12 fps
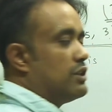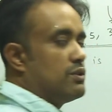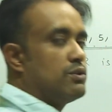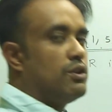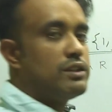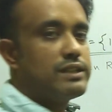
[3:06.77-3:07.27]

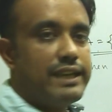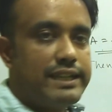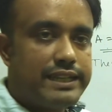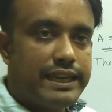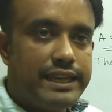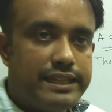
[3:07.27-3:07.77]
do not
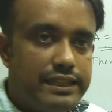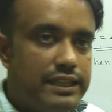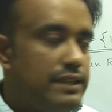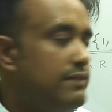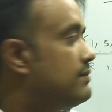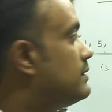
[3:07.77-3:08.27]
get
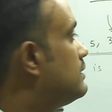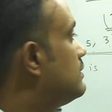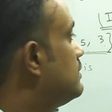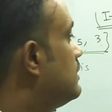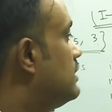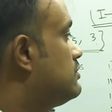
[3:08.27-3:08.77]
any,
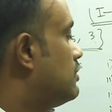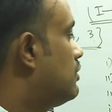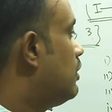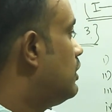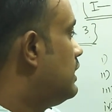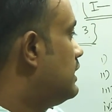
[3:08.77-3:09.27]

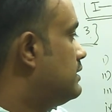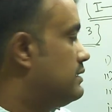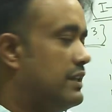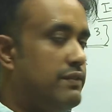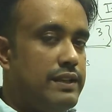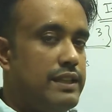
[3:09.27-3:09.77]
all are
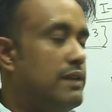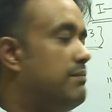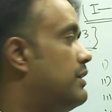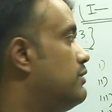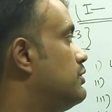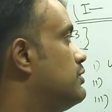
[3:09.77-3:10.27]
even
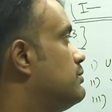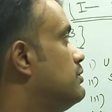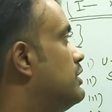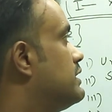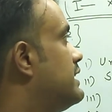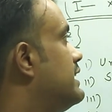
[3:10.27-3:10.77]
number, we do
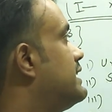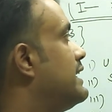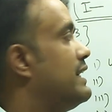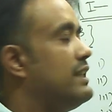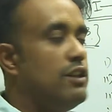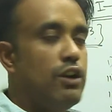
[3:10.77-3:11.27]
not get
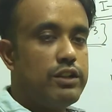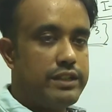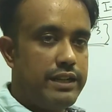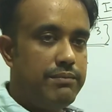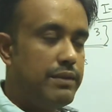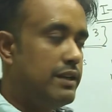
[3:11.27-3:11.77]
any odd
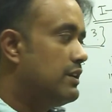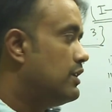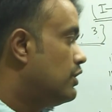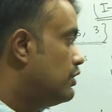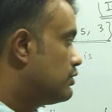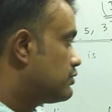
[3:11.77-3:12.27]
number.
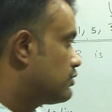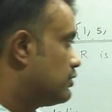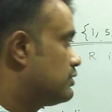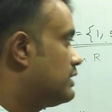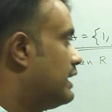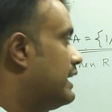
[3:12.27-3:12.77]

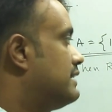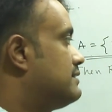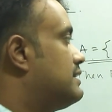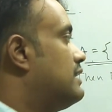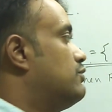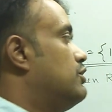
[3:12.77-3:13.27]
So the
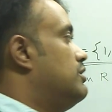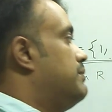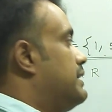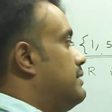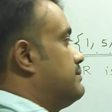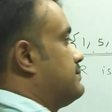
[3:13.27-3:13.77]
answer will be